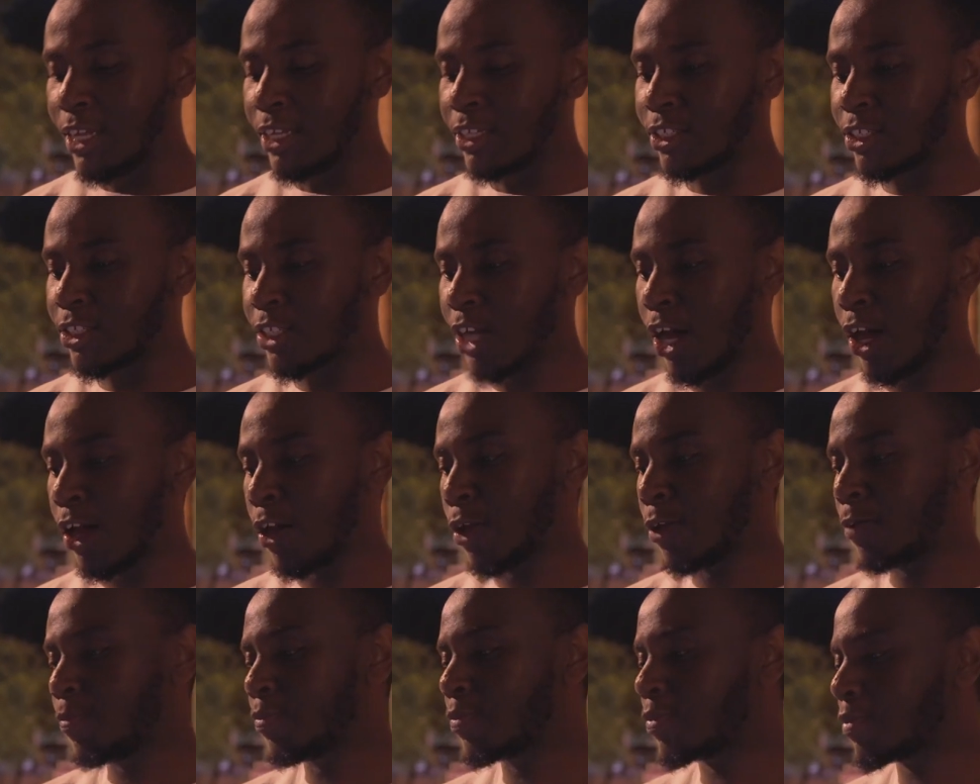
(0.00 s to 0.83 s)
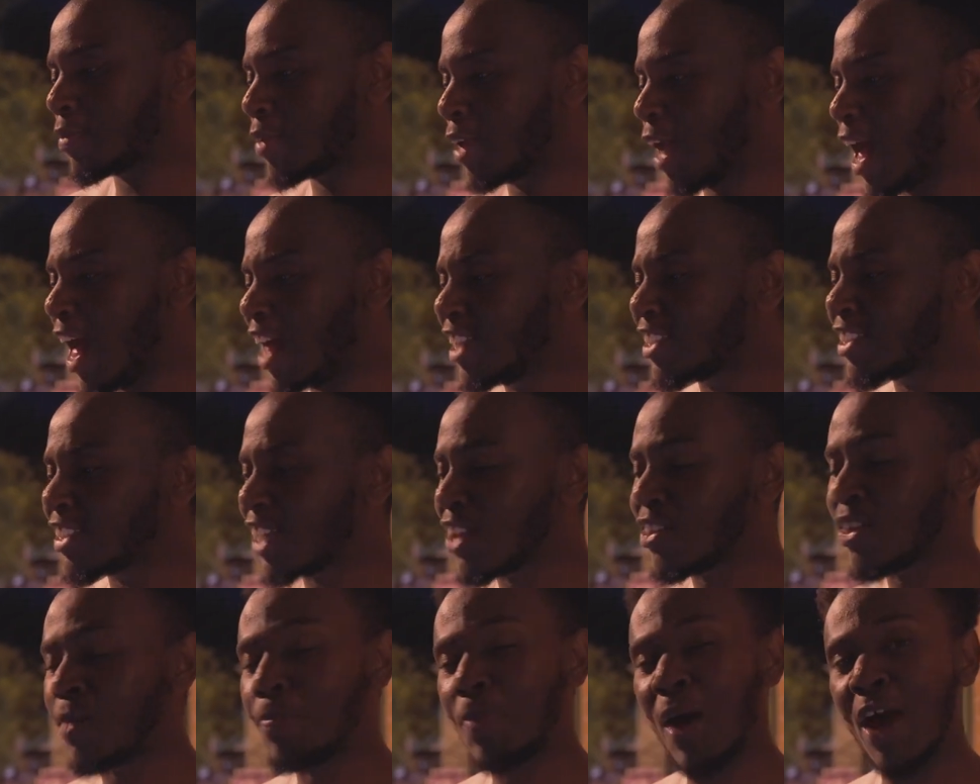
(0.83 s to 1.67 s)
So I'll
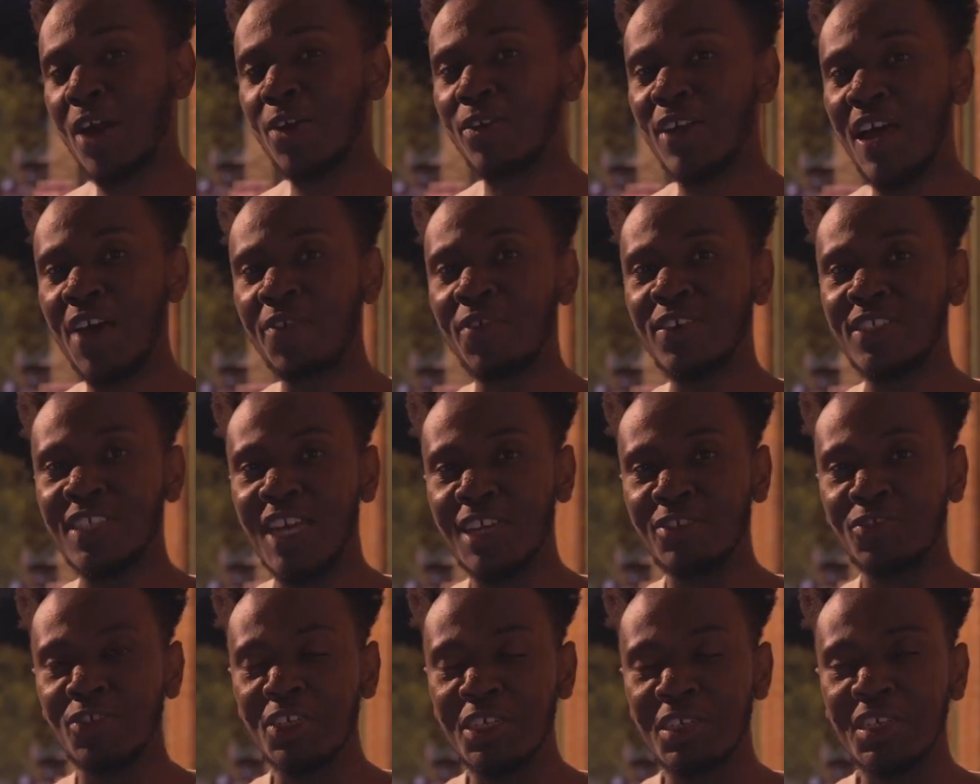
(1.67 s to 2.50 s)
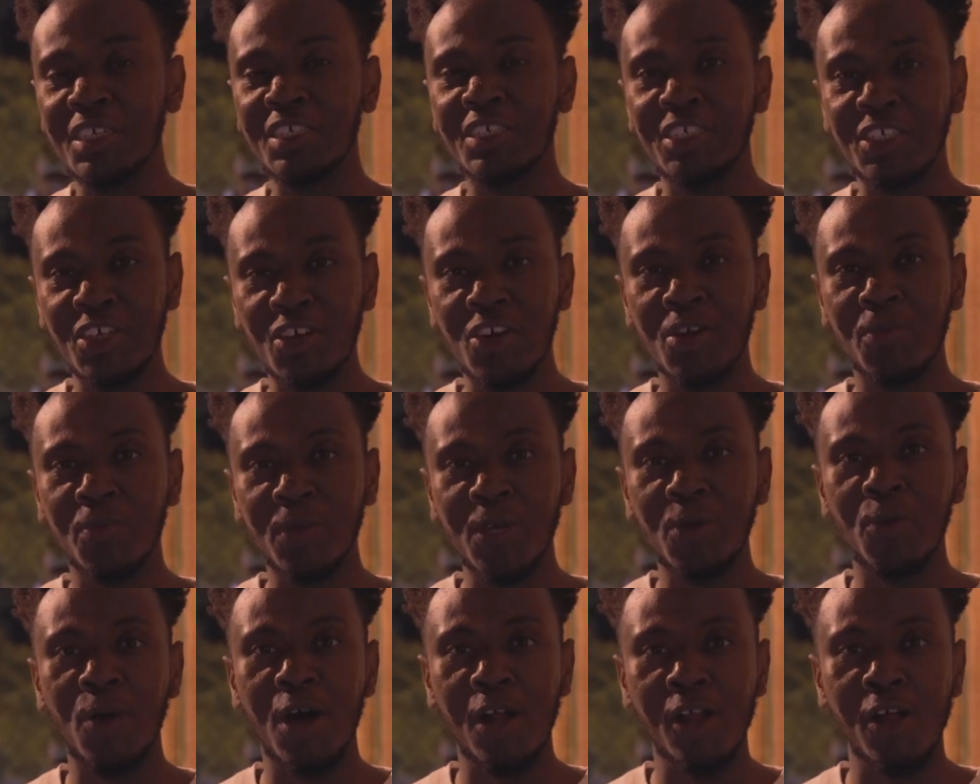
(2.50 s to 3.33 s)
say the battery life is actually
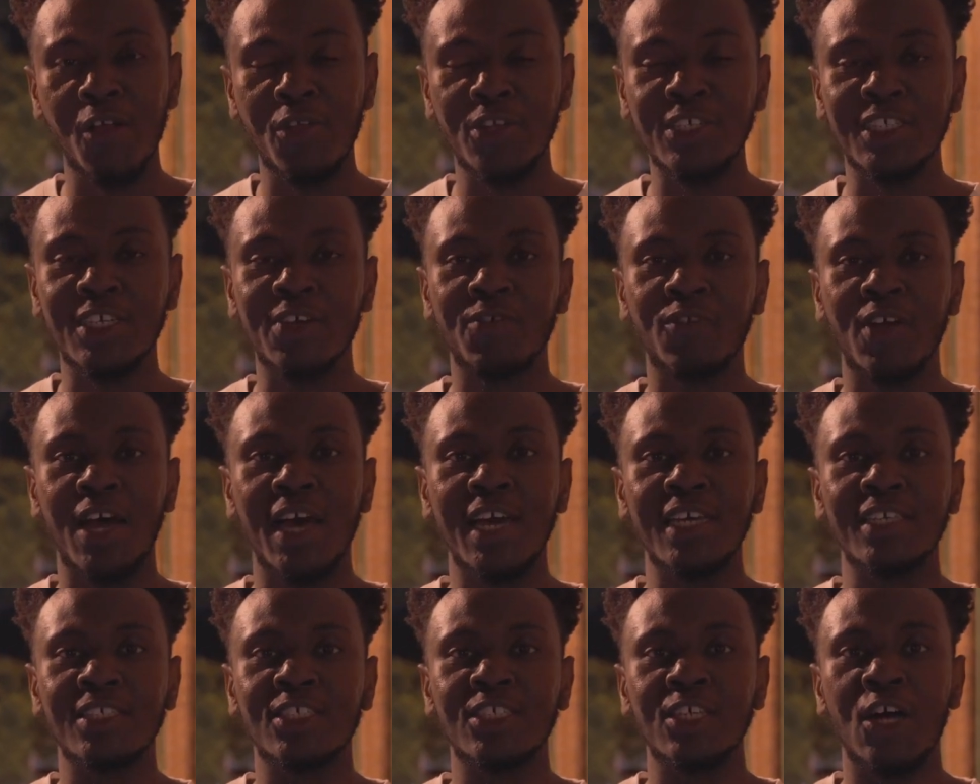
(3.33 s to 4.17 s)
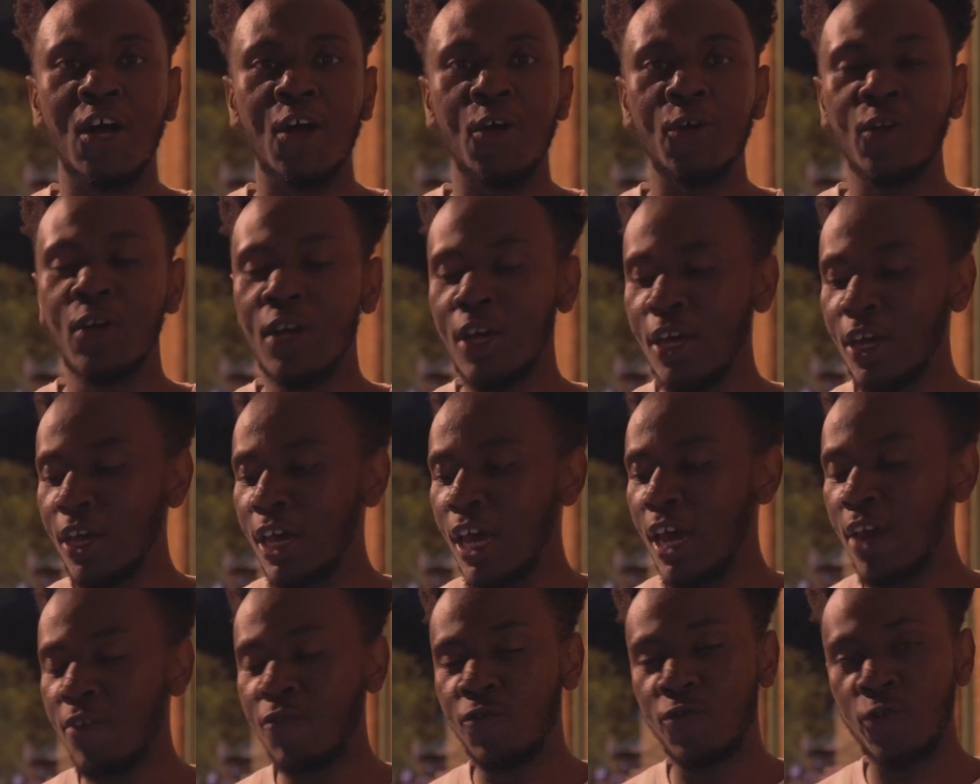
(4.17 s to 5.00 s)
considerably well on this device. So
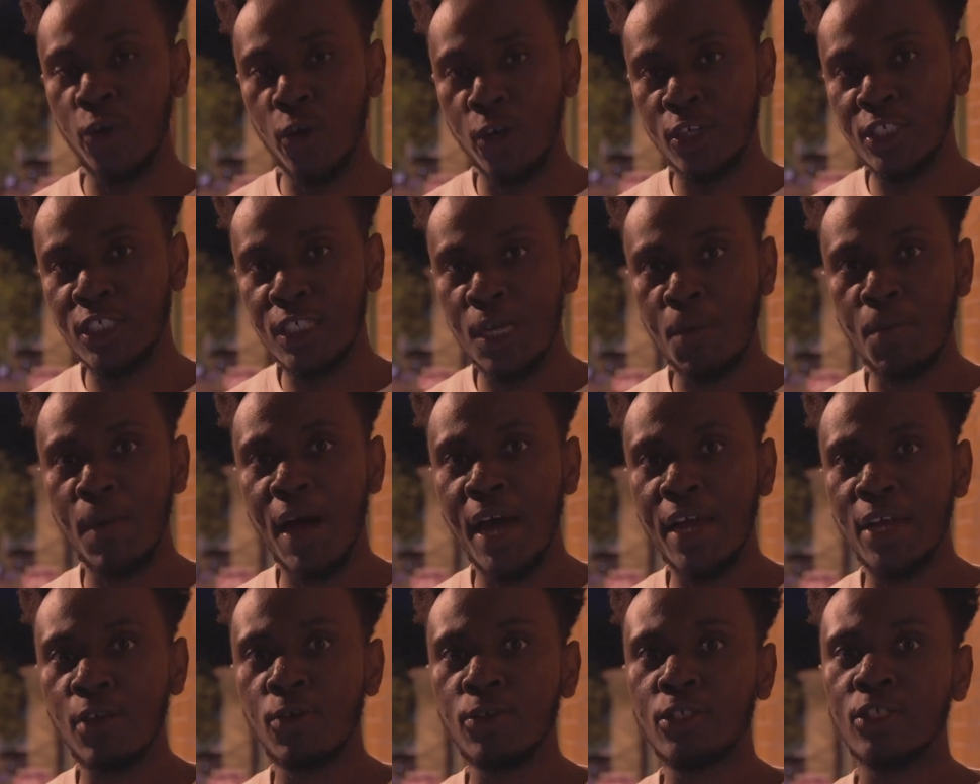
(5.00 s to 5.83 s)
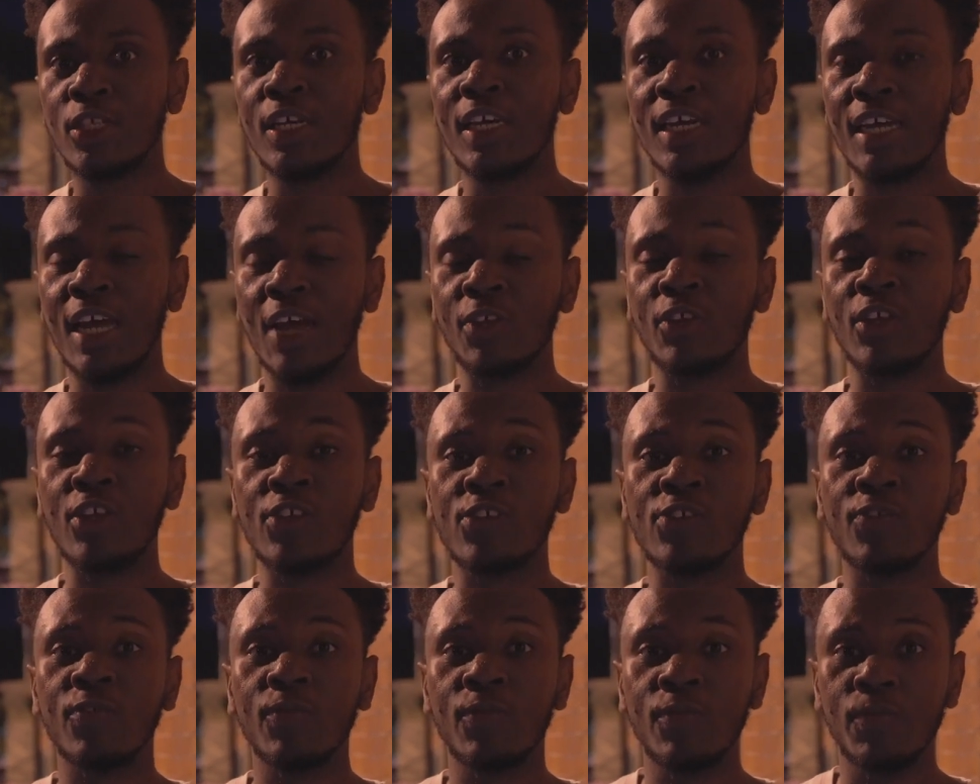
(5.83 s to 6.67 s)
if you're somebody who's looking at
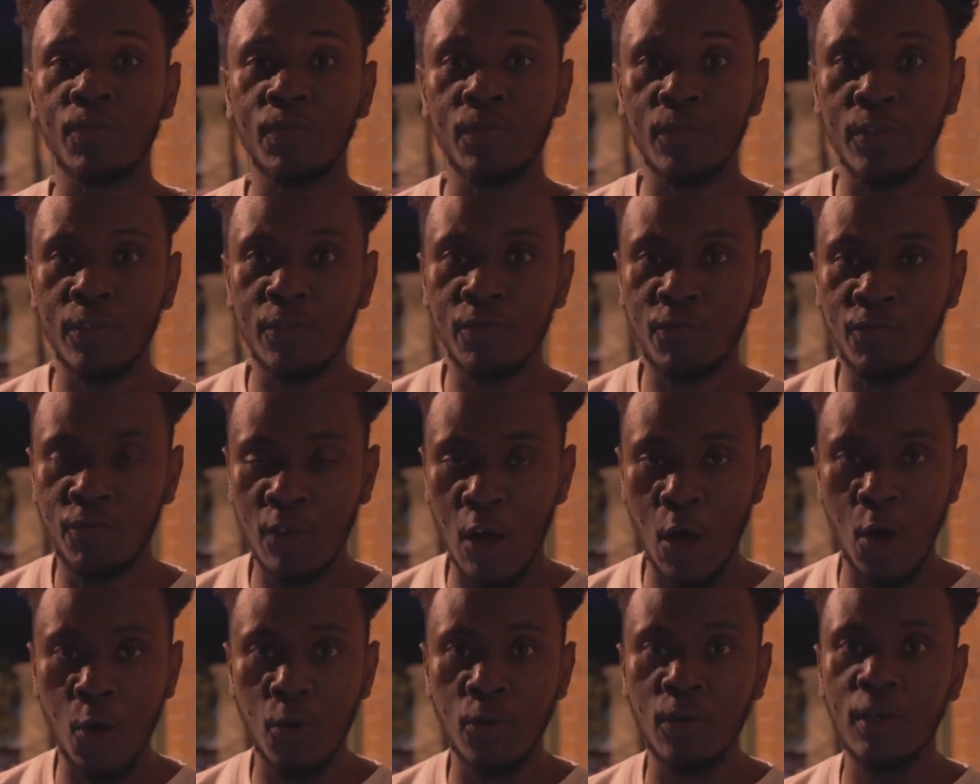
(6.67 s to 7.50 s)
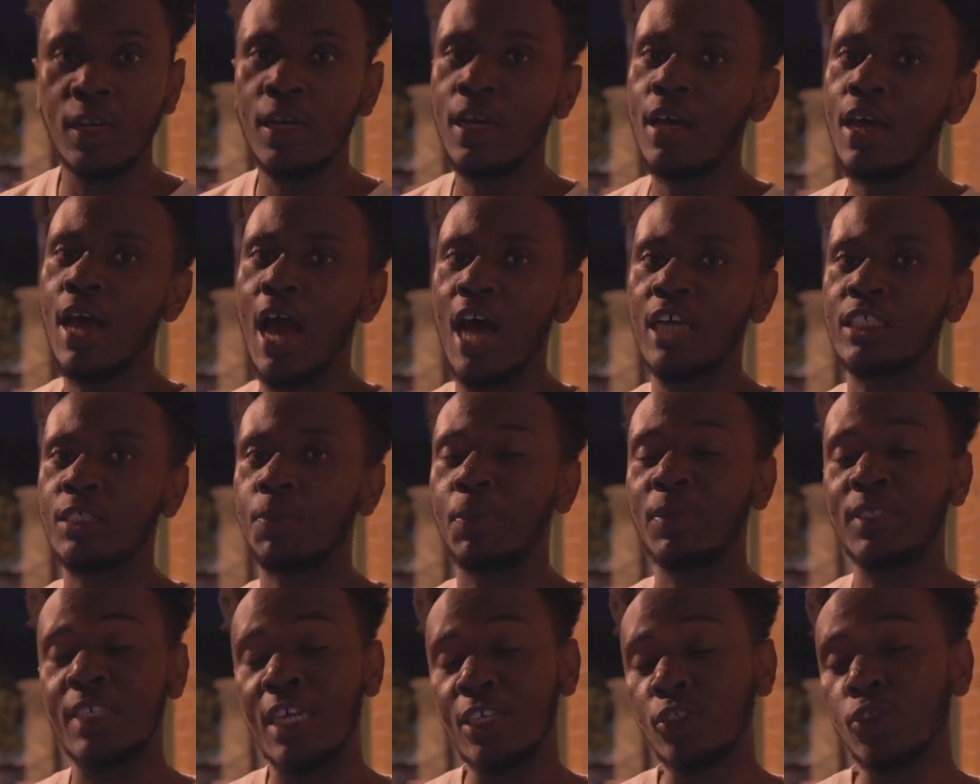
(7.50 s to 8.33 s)
this phone as a
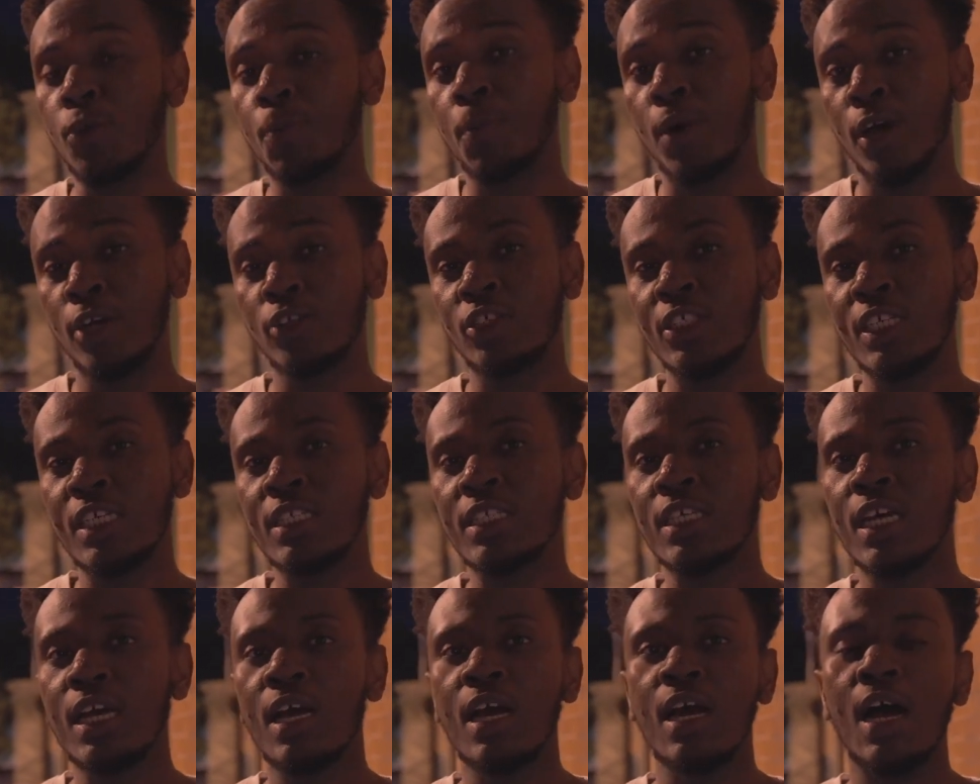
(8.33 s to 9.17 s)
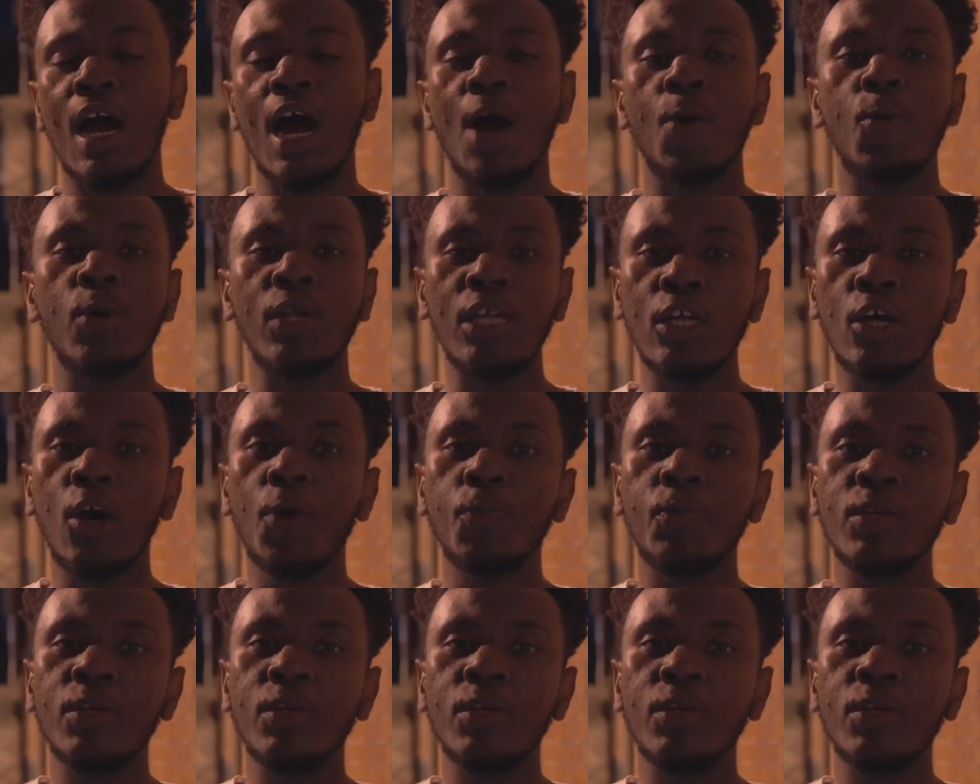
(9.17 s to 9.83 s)
potential purchase, I really hope